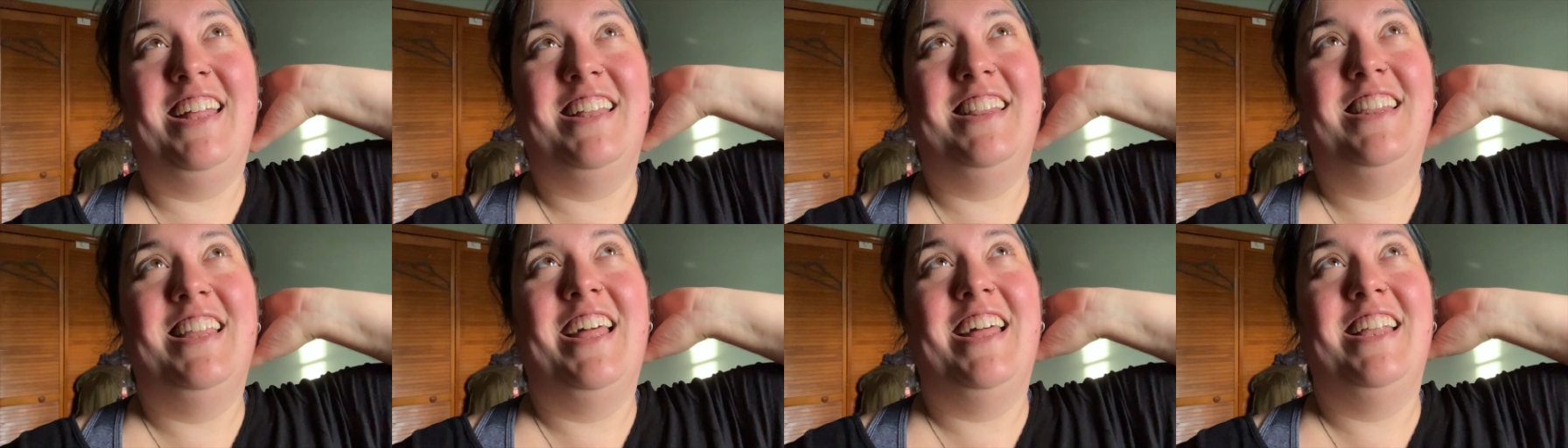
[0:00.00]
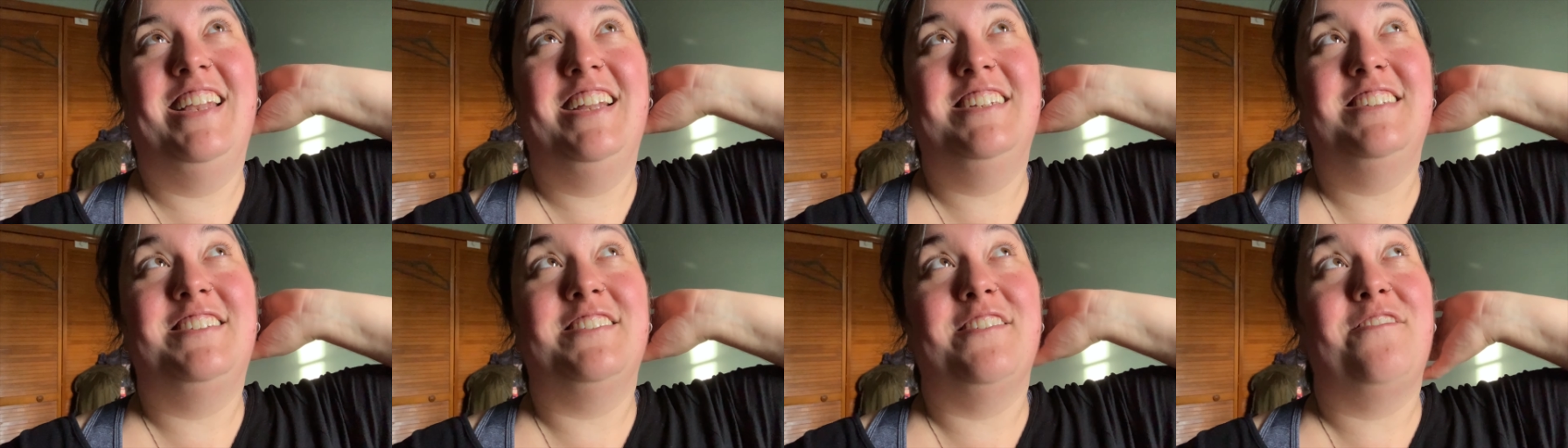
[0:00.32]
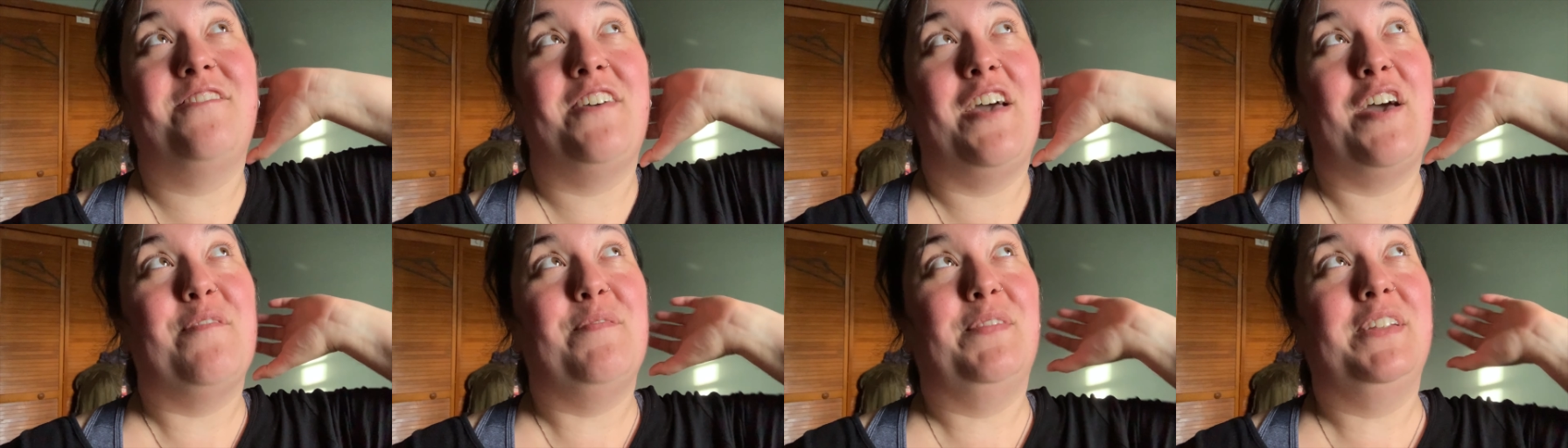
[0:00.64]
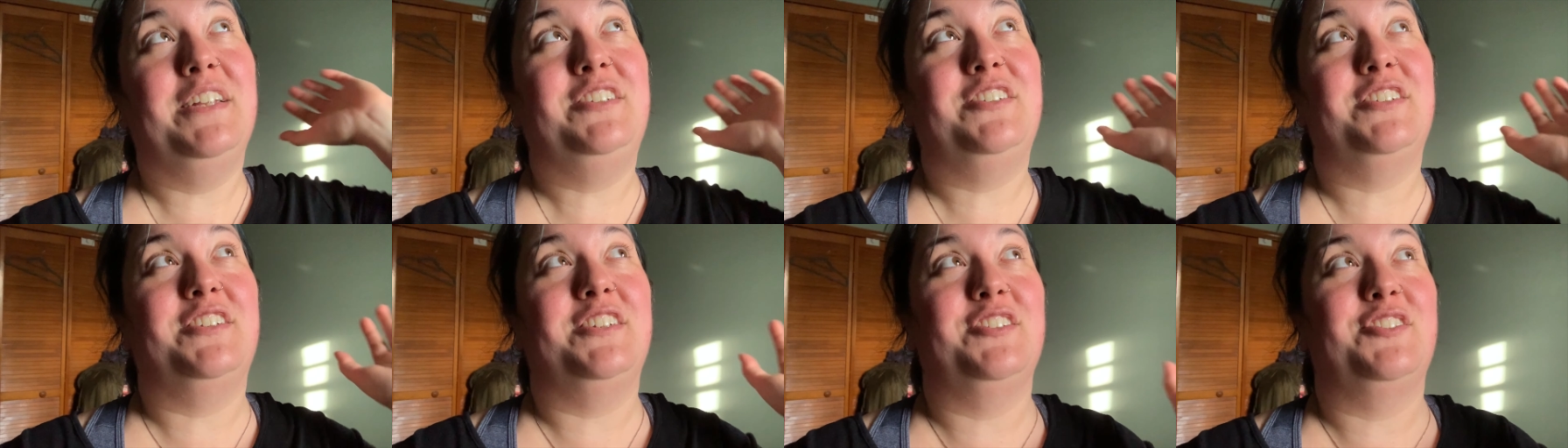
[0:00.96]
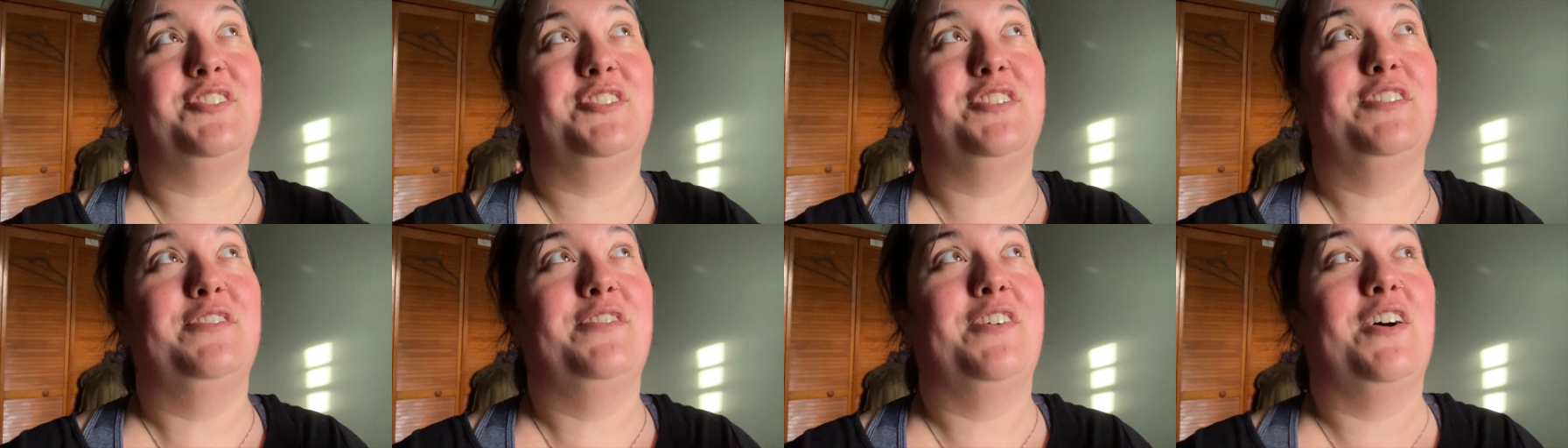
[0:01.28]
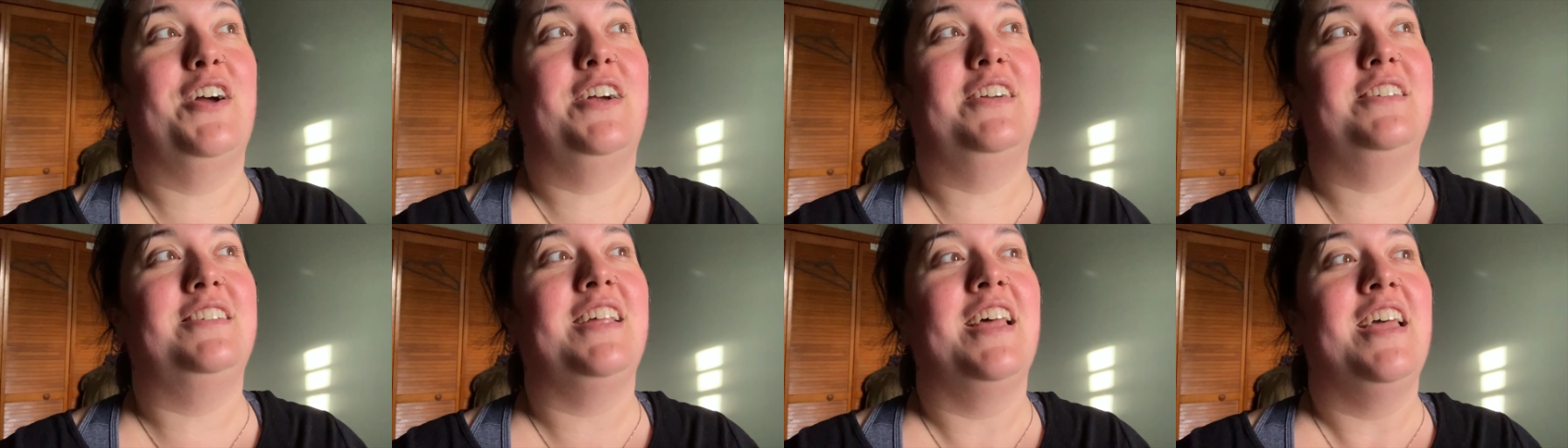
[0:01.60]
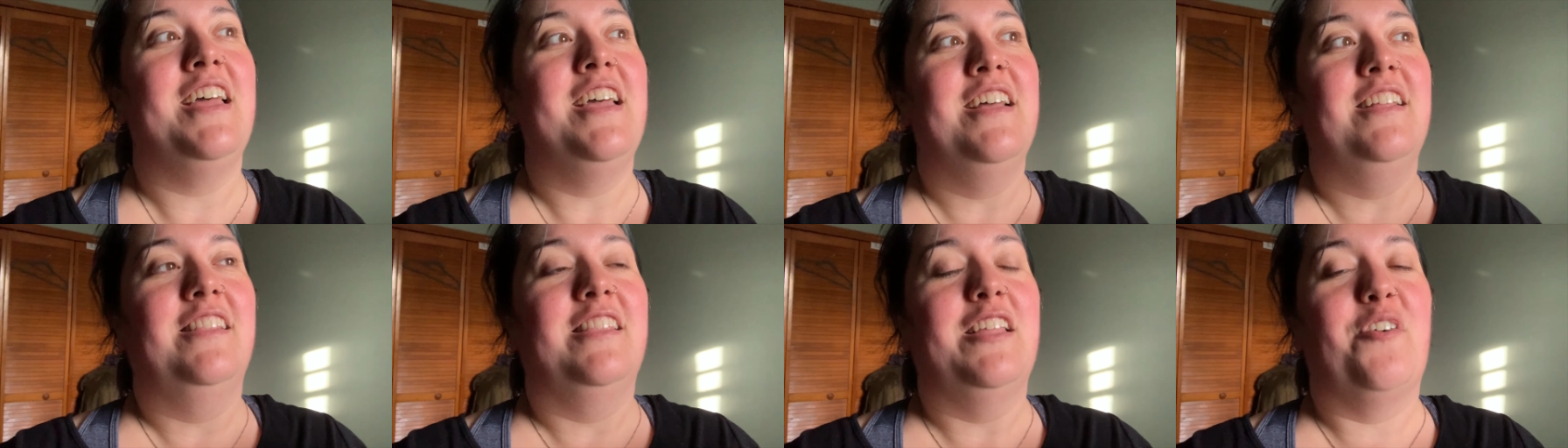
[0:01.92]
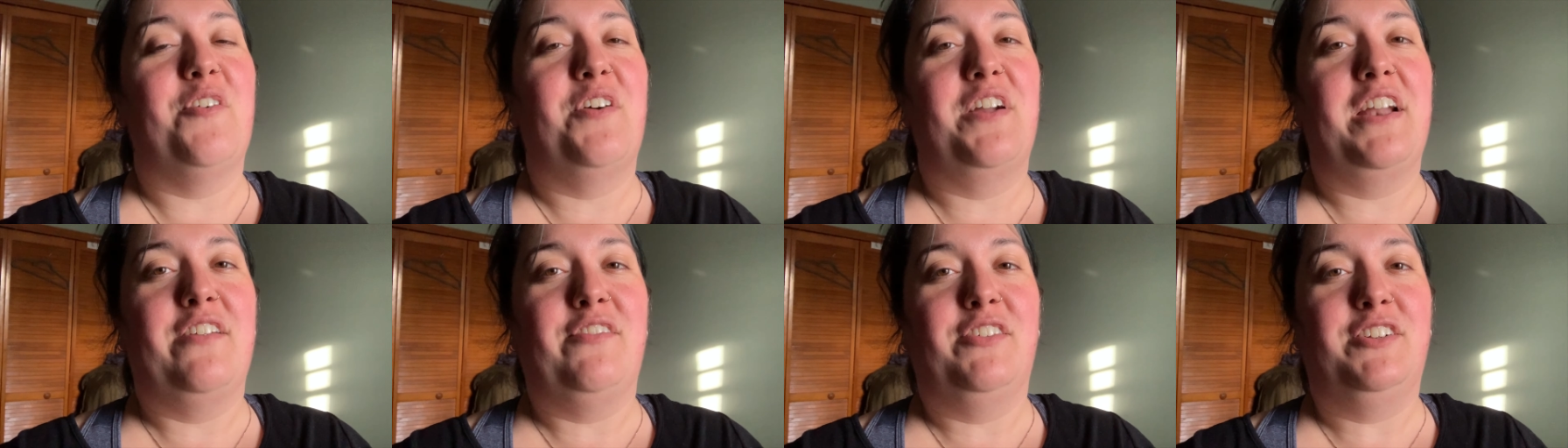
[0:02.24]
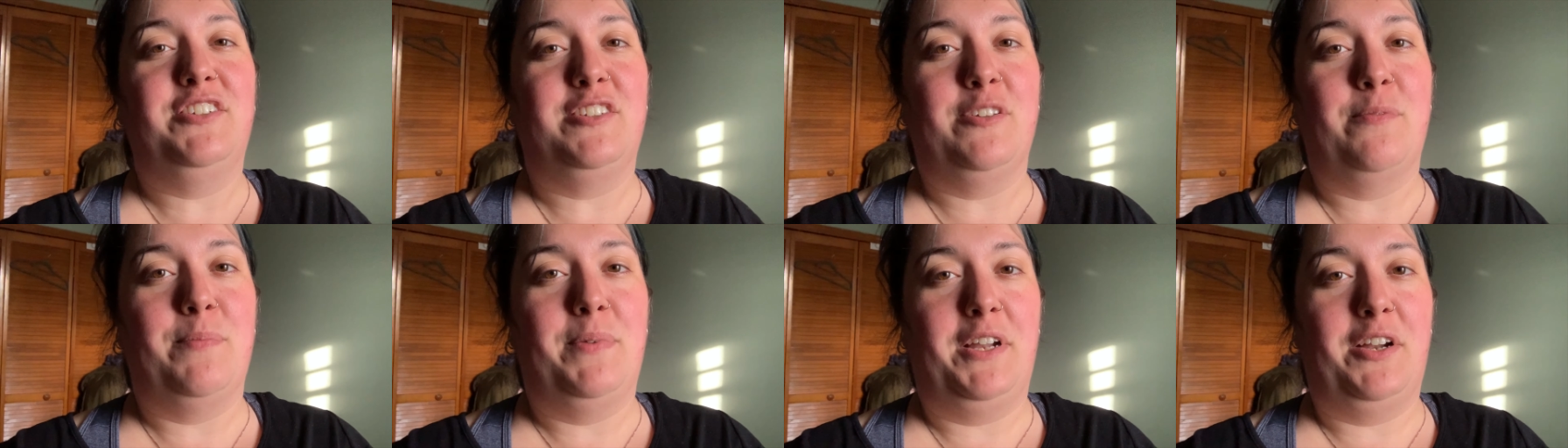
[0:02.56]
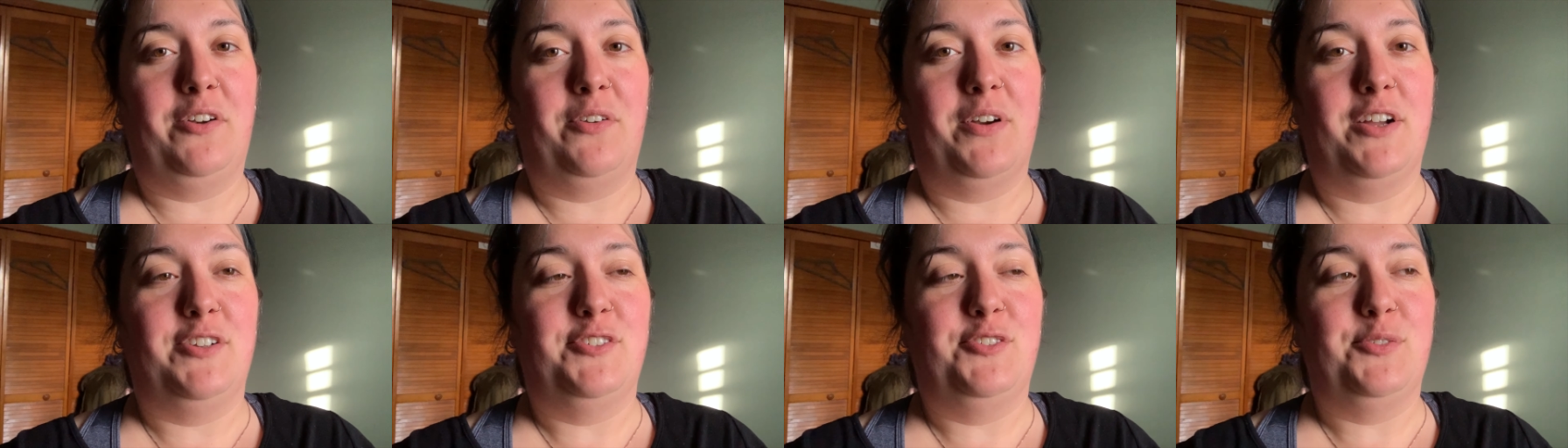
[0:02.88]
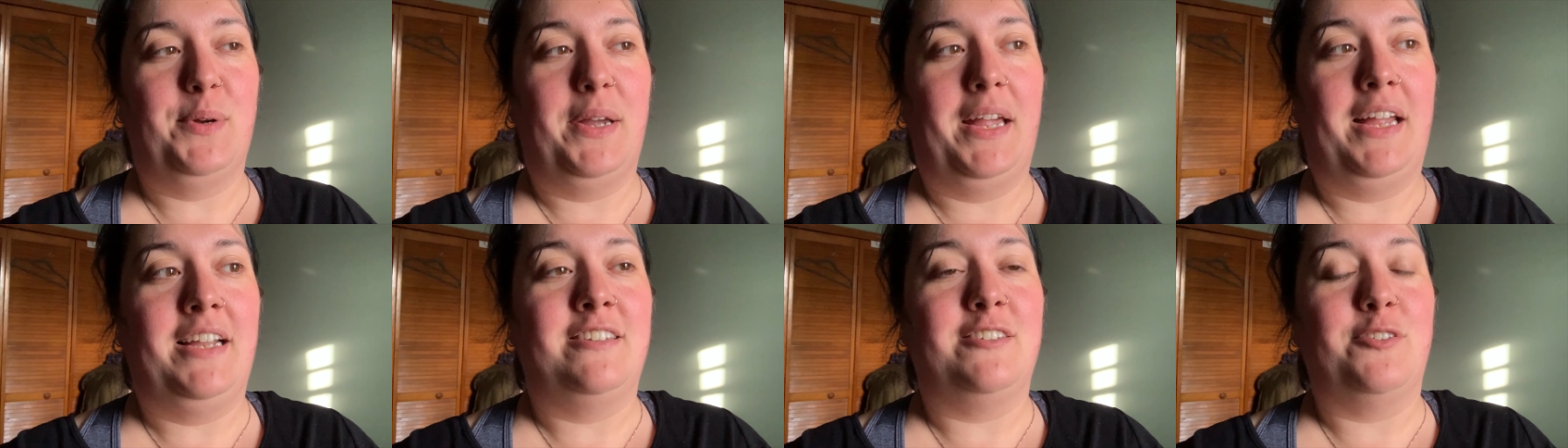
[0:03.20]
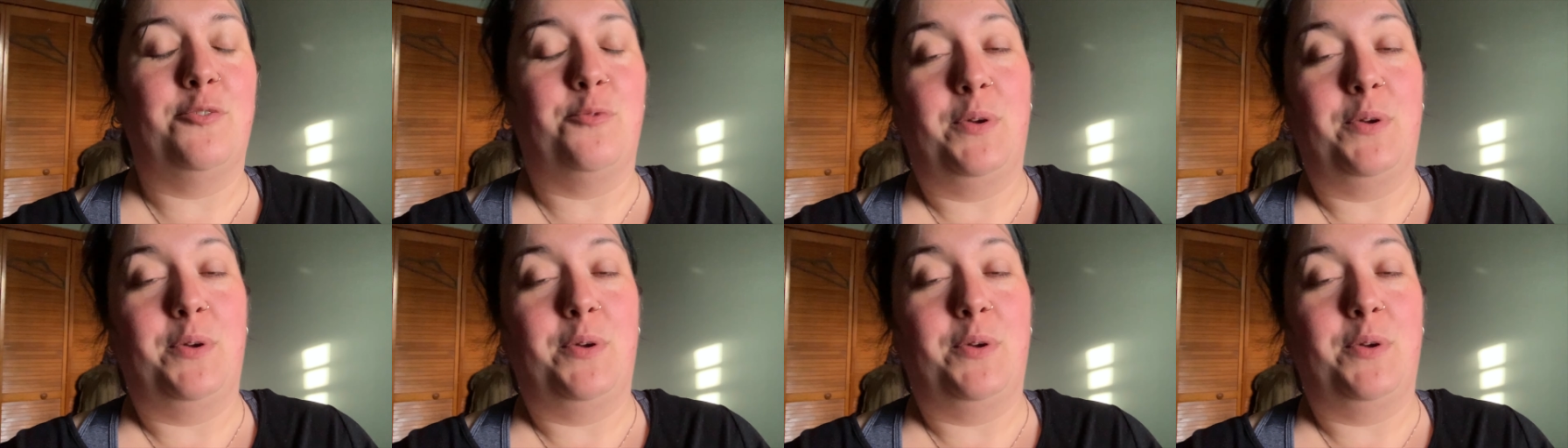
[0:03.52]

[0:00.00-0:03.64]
And then it's a family tradition of ours that whenever somebody graduates,